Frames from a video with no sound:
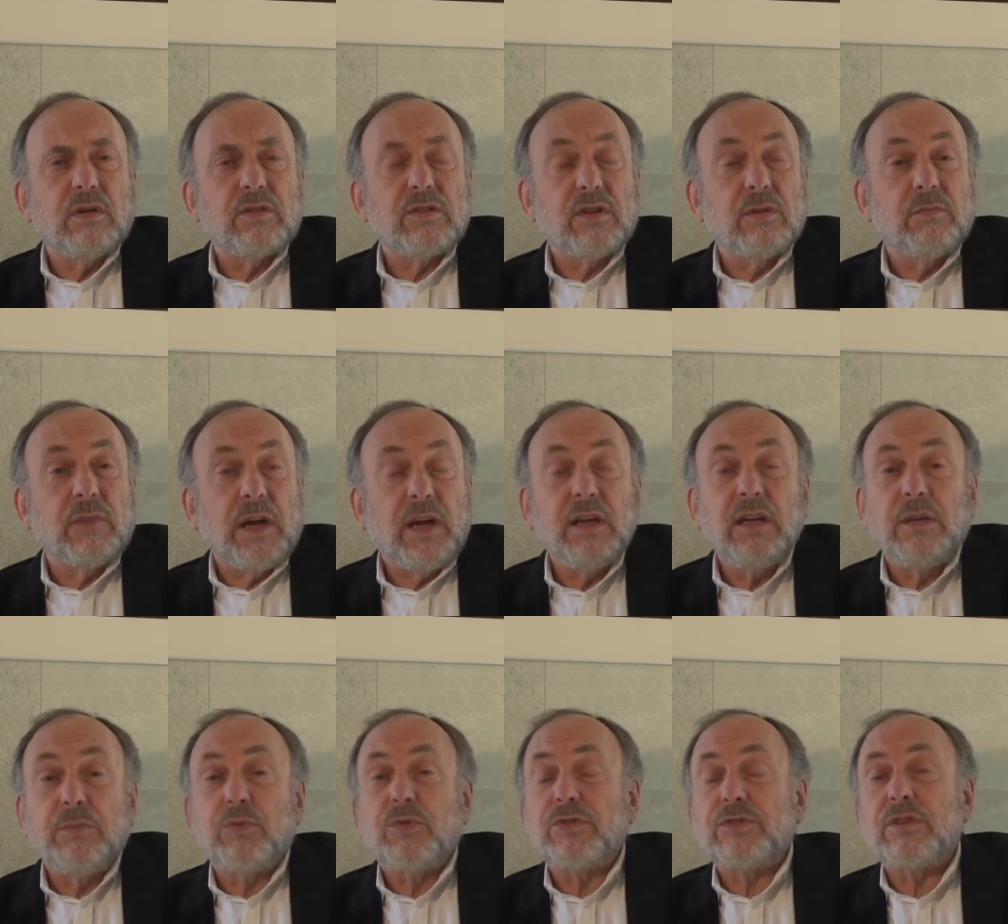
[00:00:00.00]
some
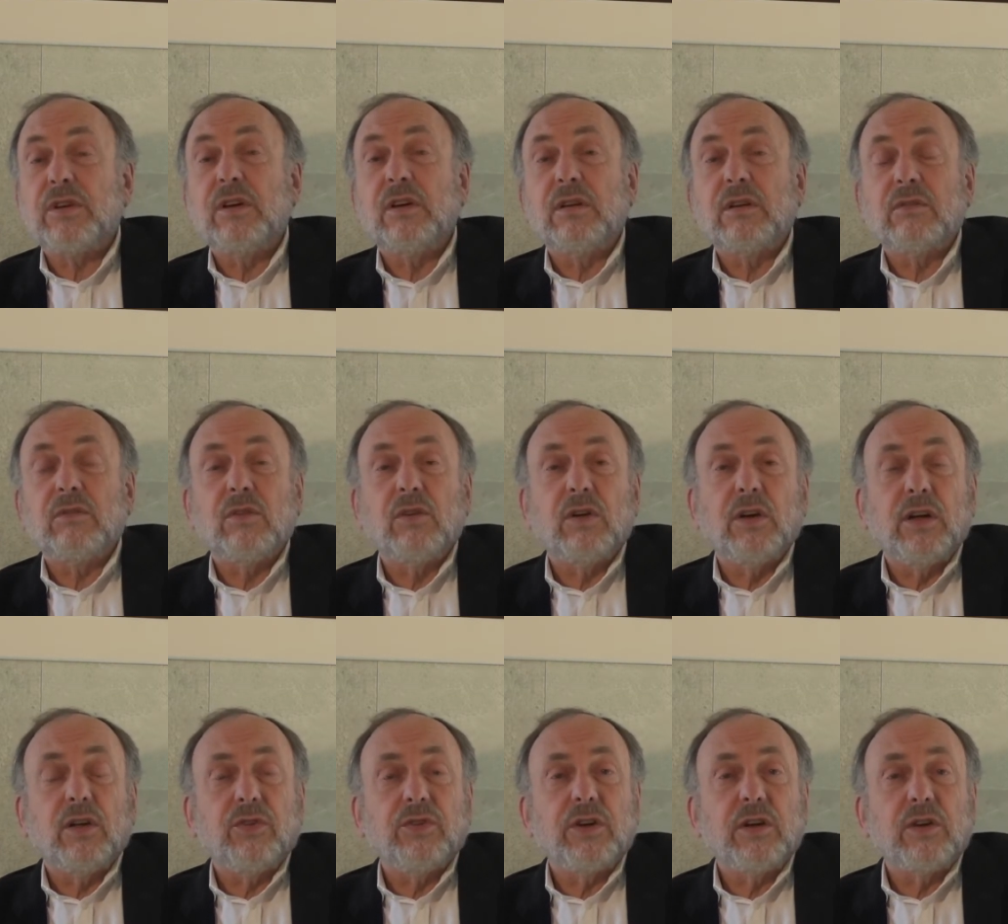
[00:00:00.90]
80% of all
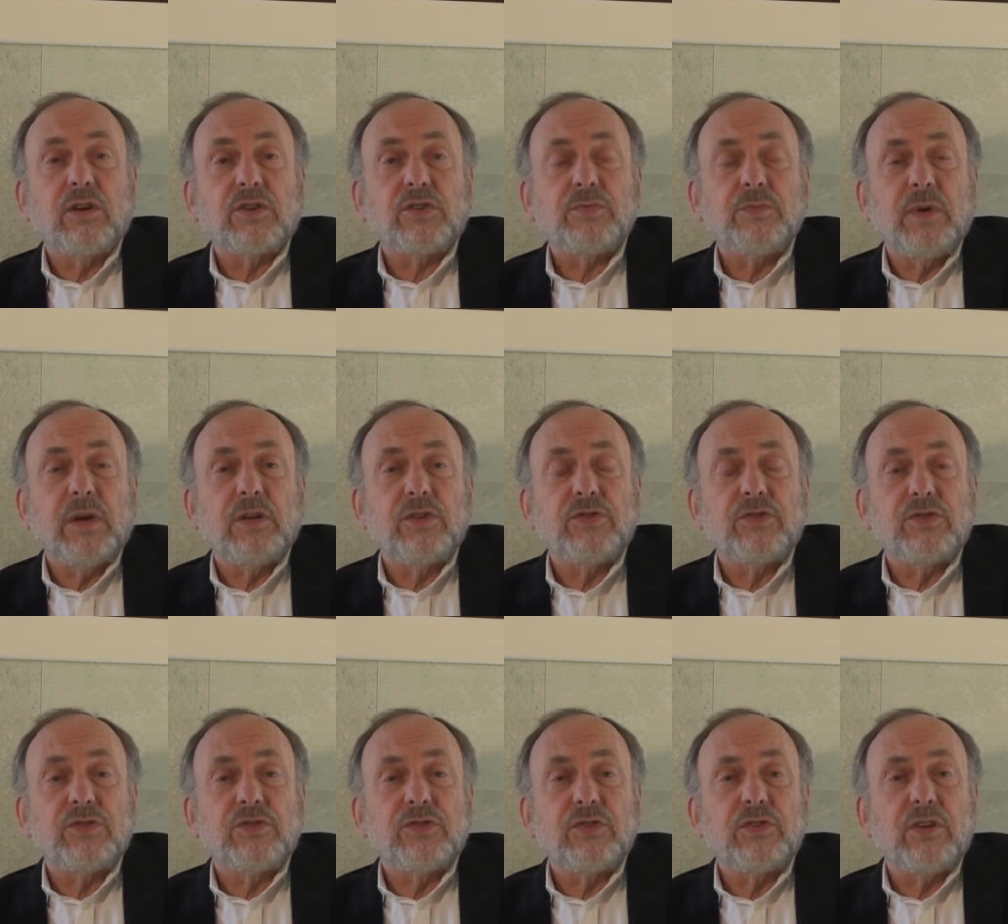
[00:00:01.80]
healthcare
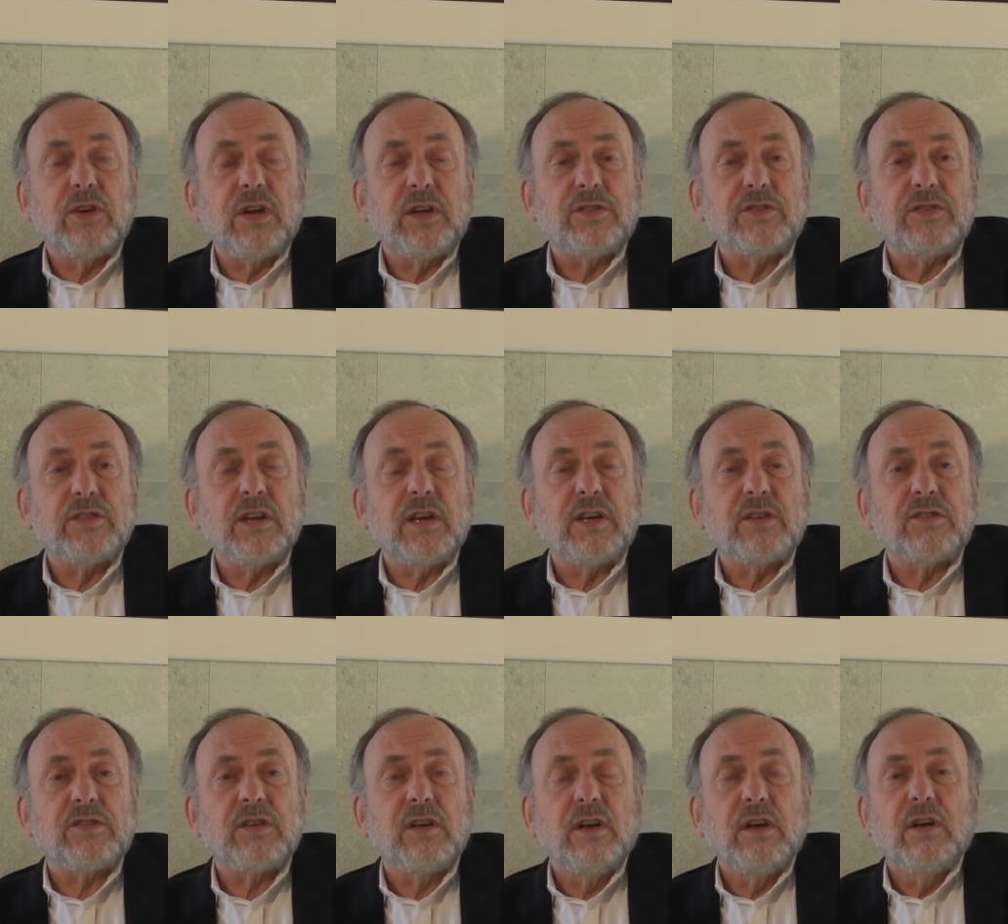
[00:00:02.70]
expenditures in the United
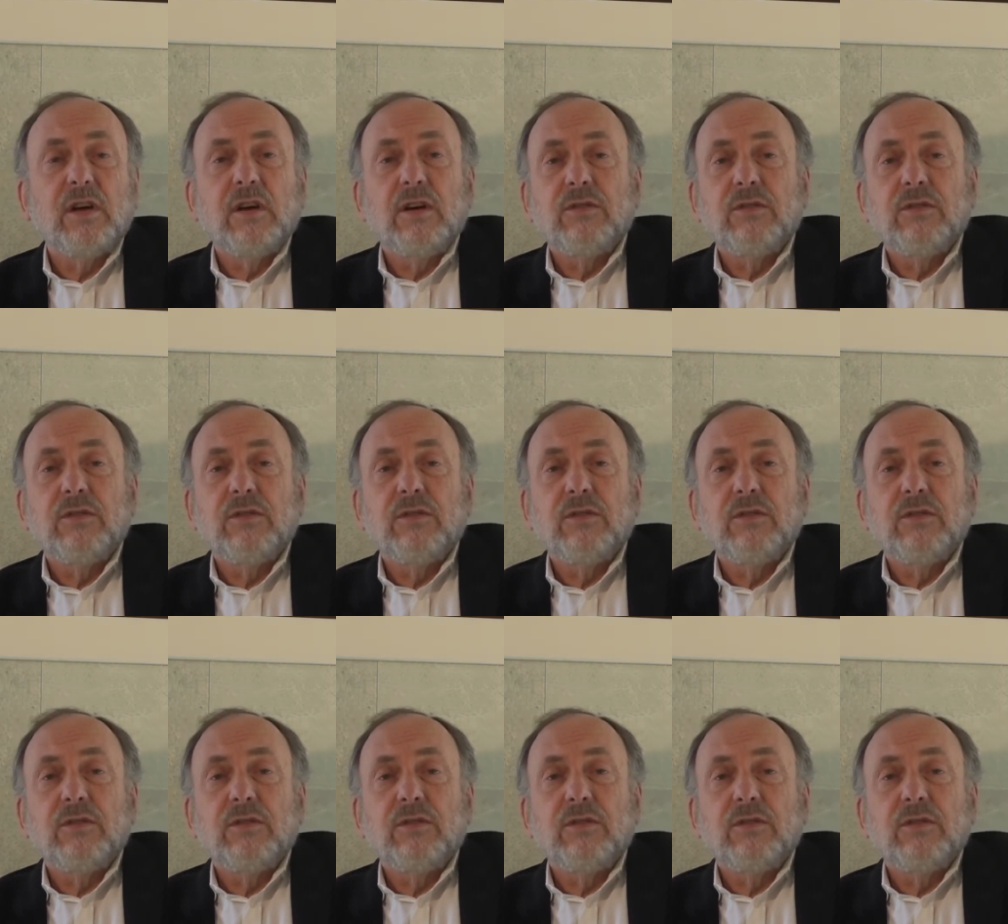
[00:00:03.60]
States,